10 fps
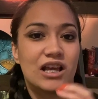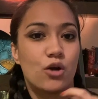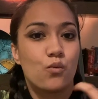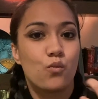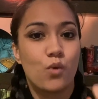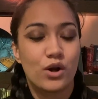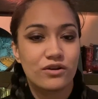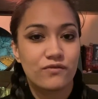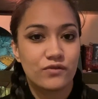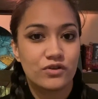a
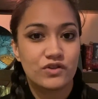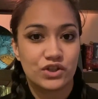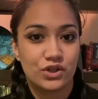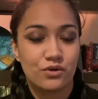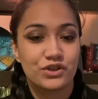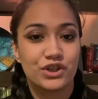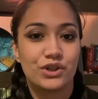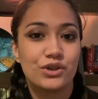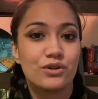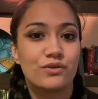wonderful stone to
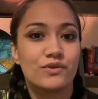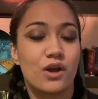use